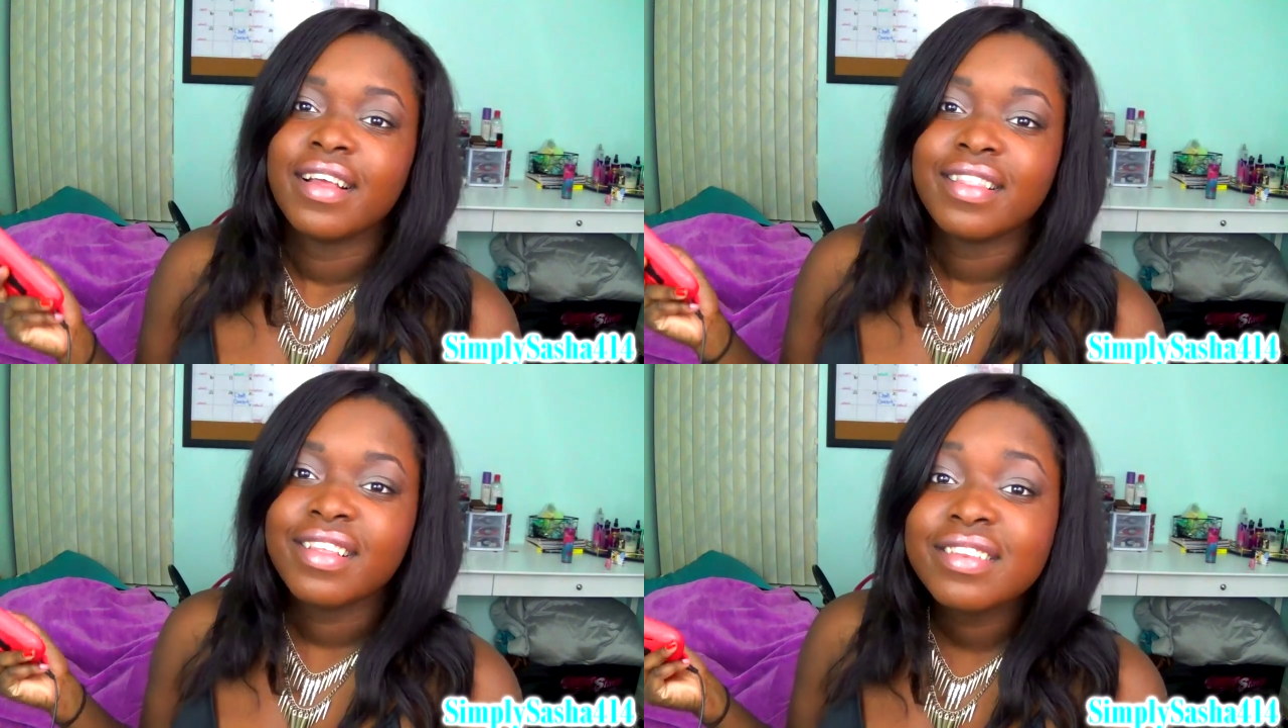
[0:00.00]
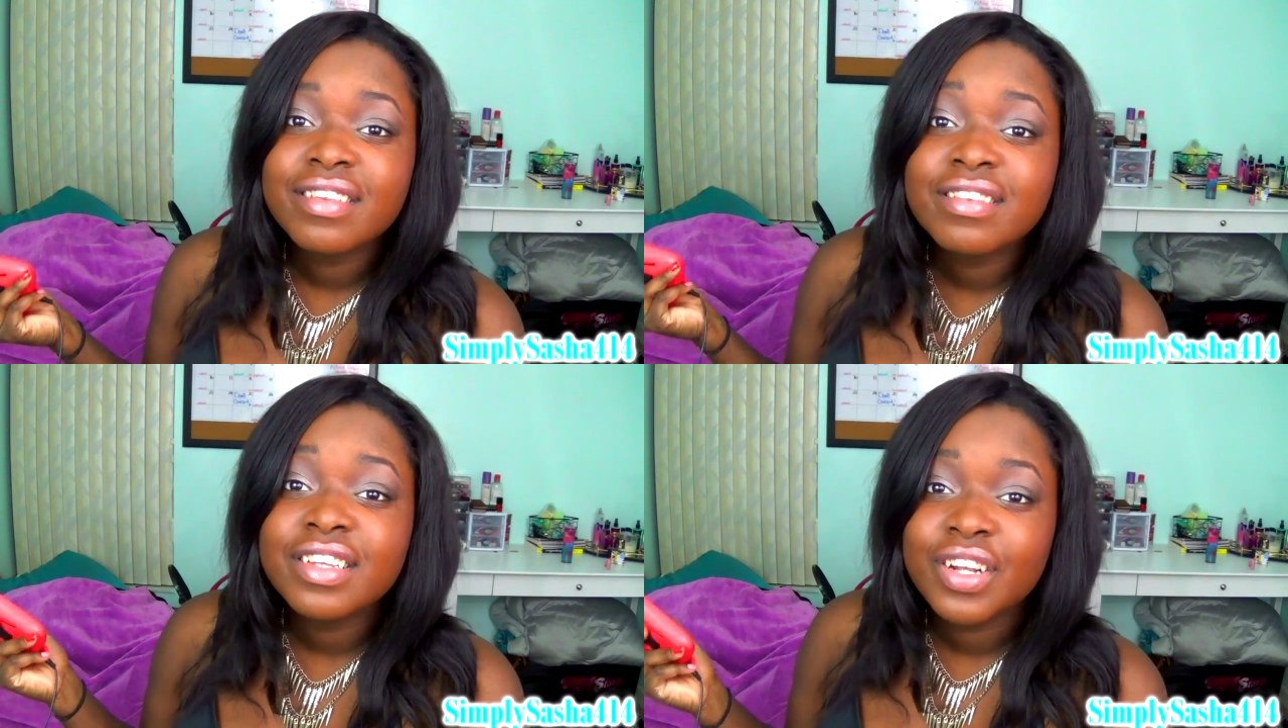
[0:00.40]
this
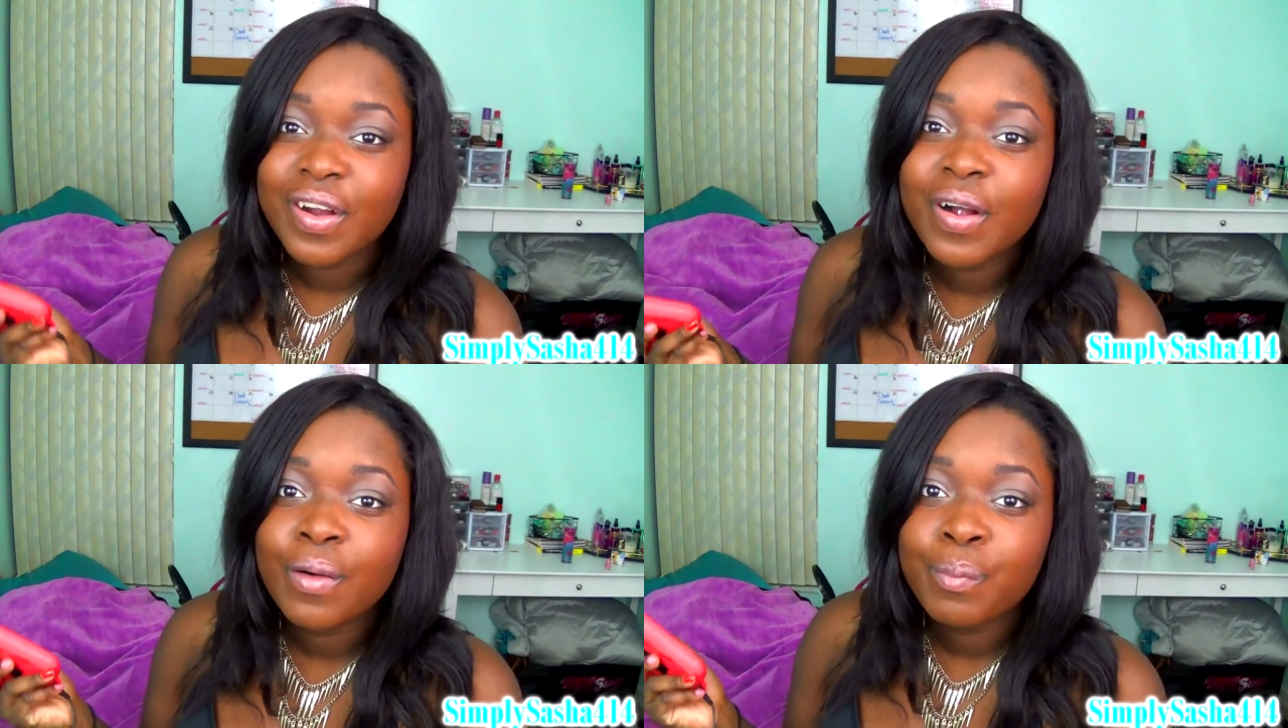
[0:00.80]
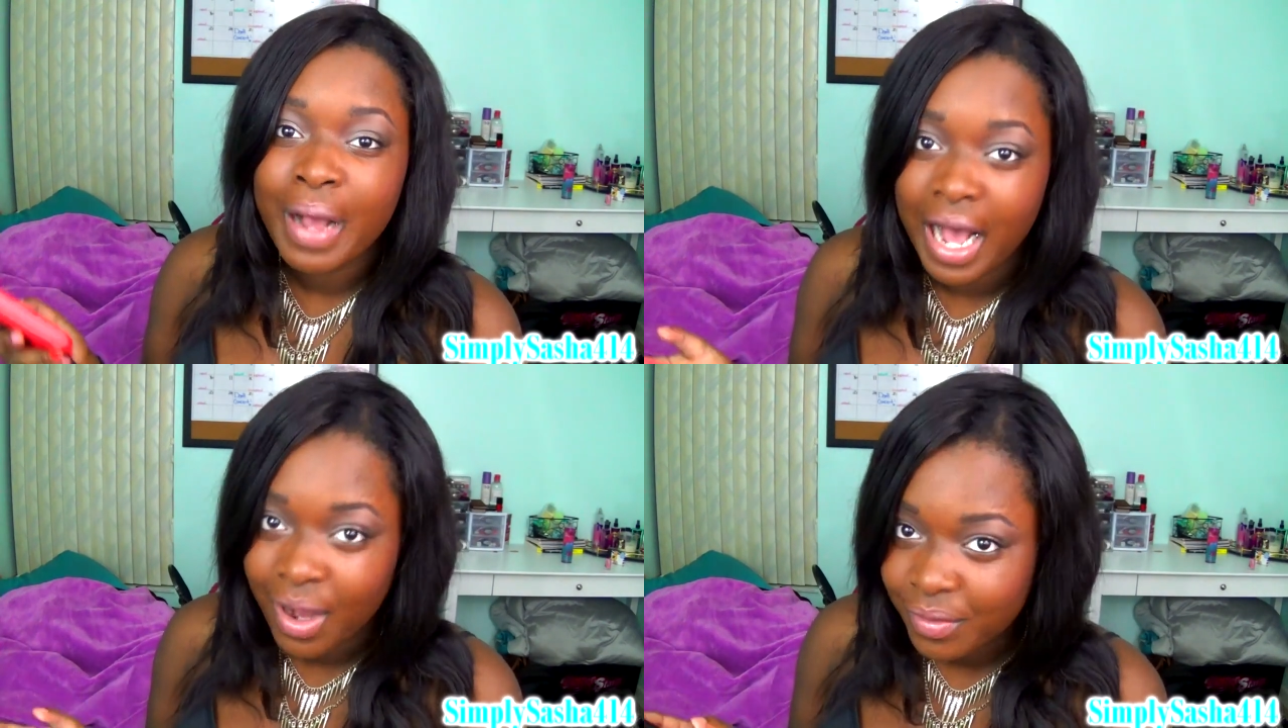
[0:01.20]
is the Girl
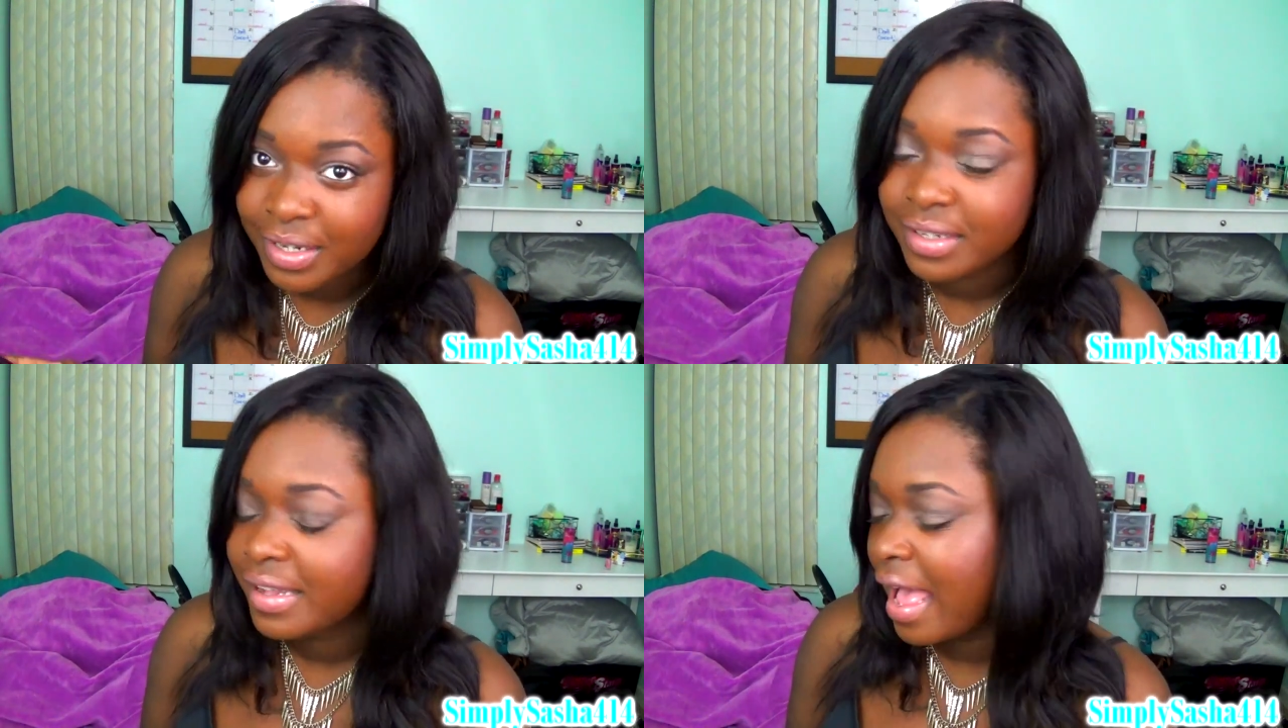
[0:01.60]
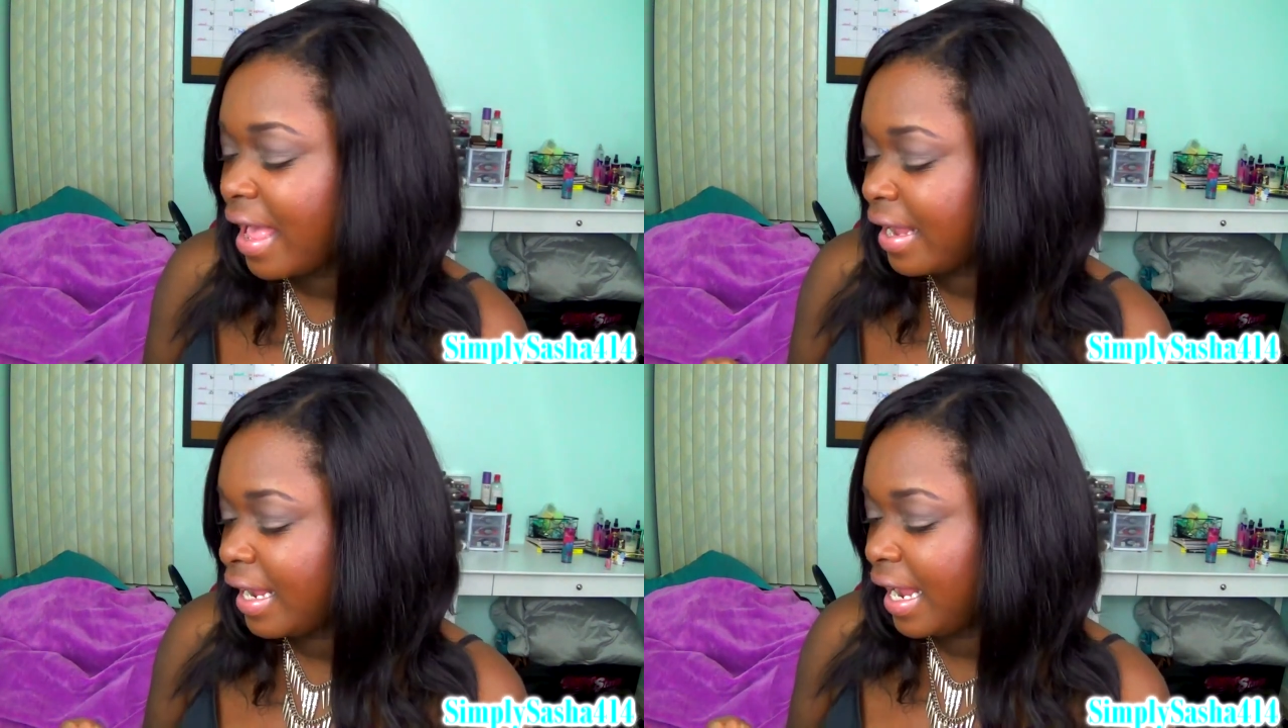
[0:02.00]
Power
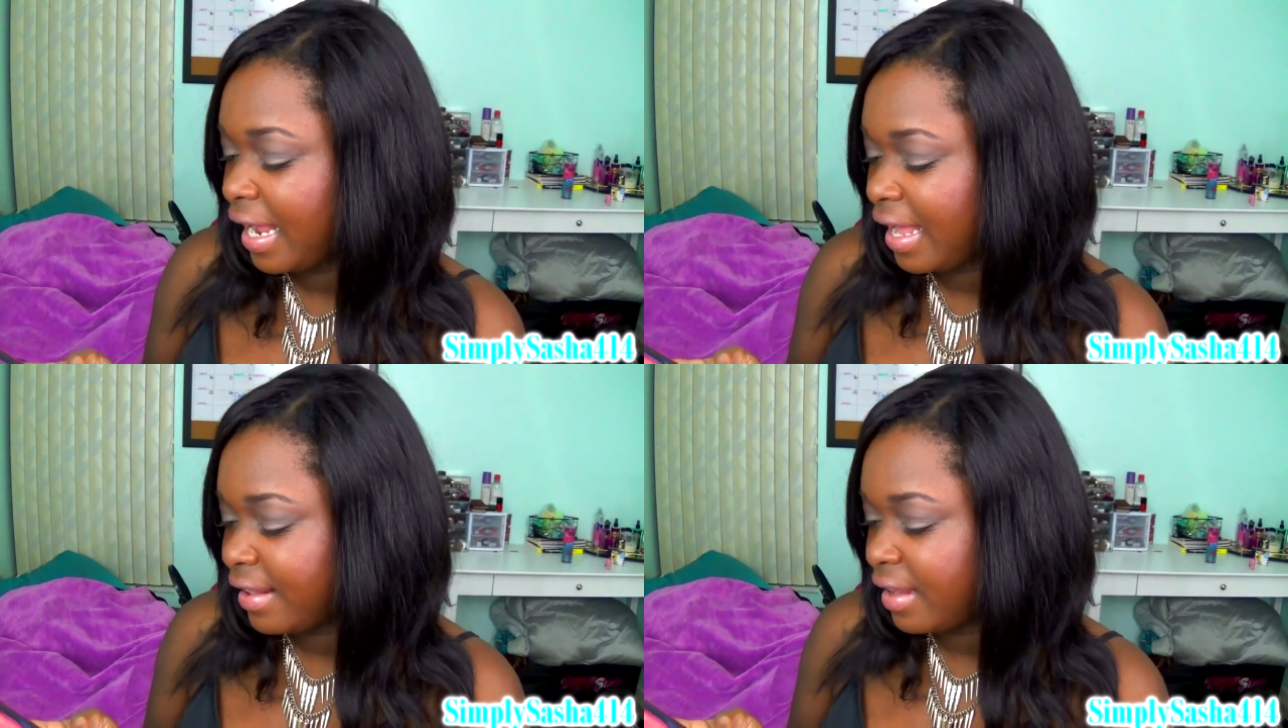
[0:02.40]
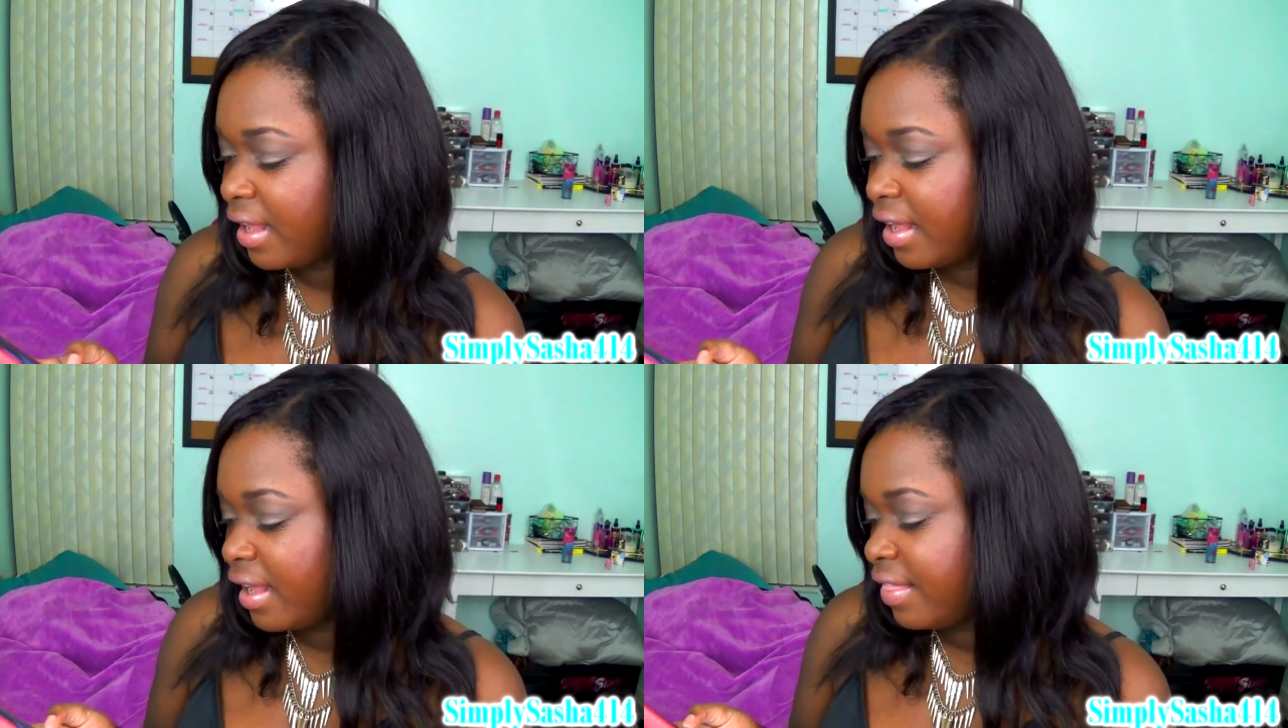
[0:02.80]
Tag, and
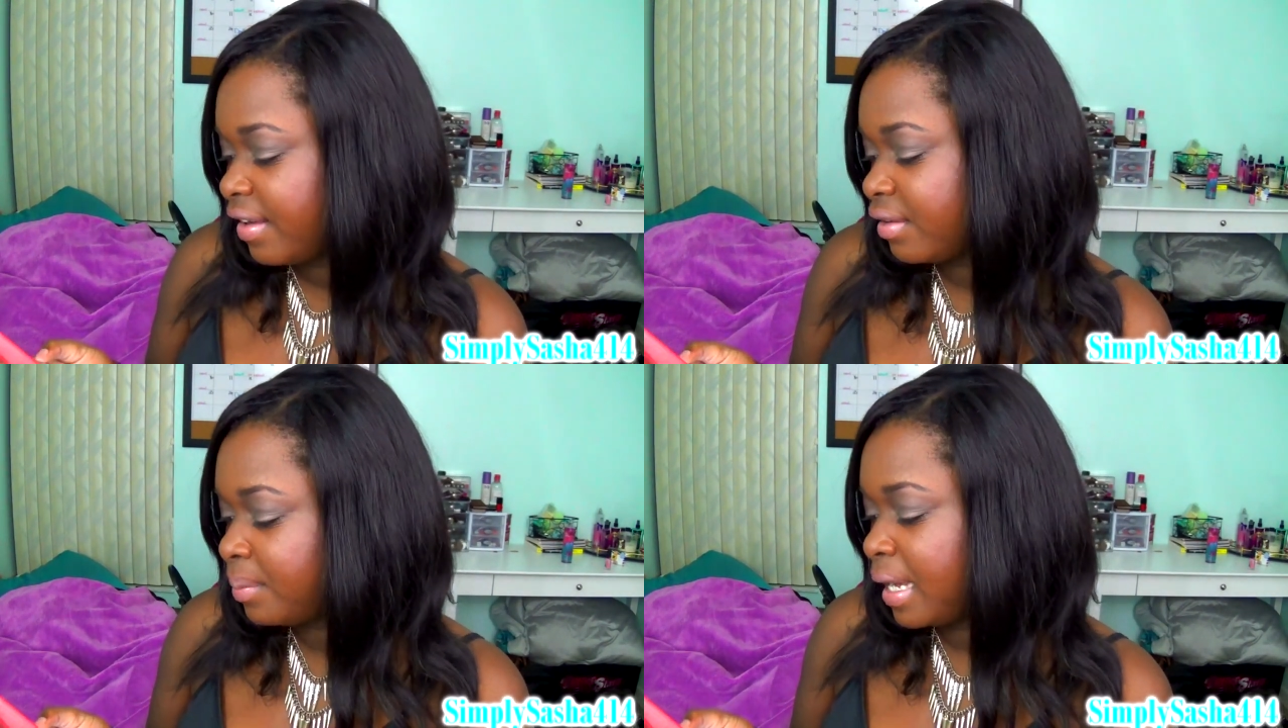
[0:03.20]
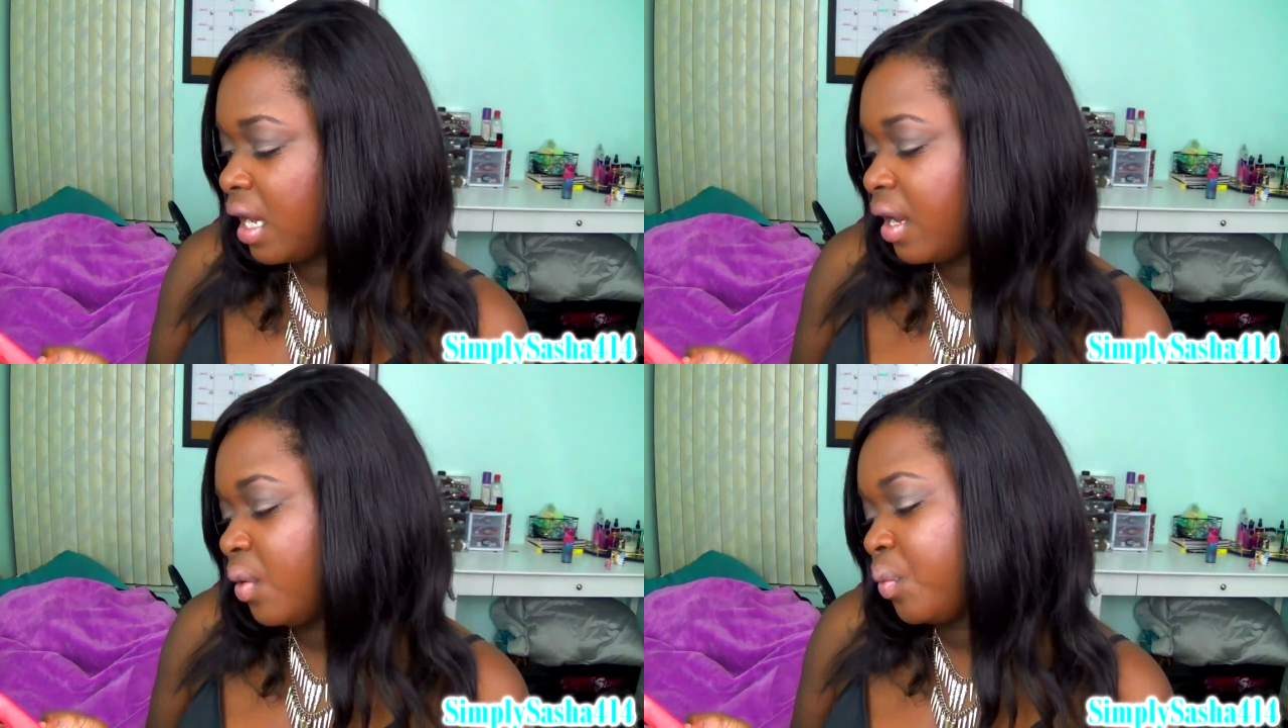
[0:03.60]
there's
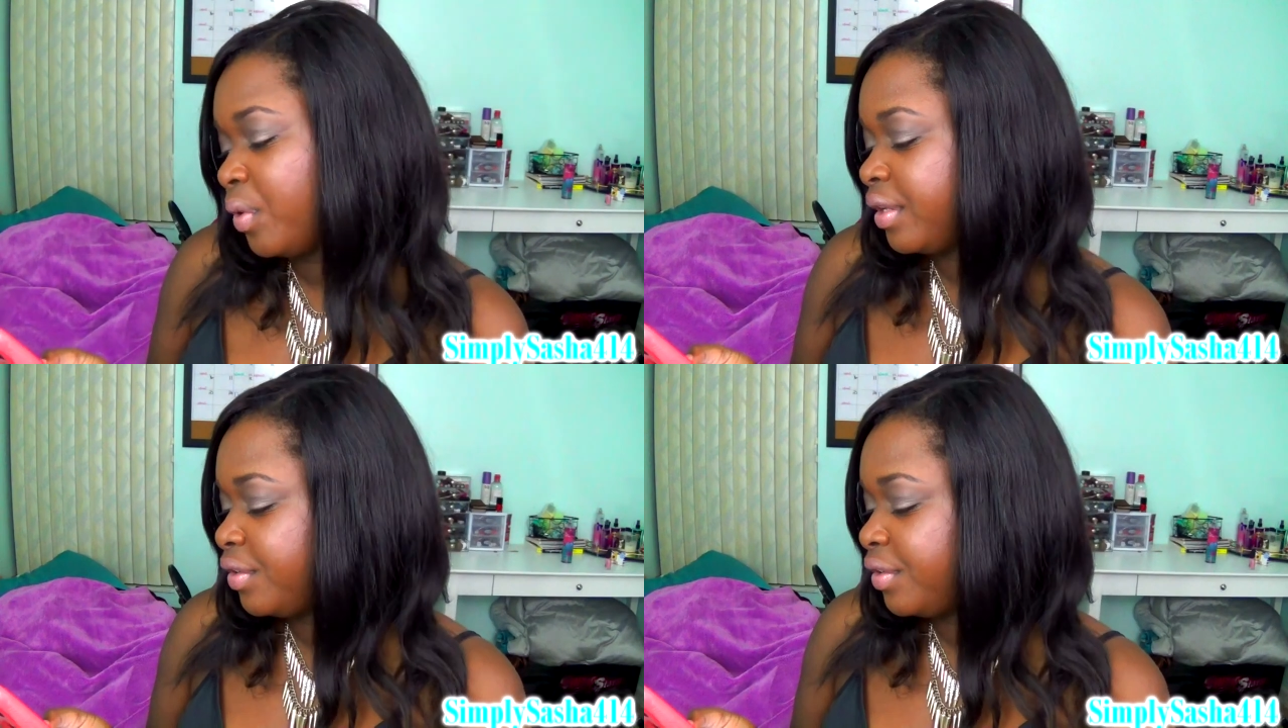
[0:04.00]
about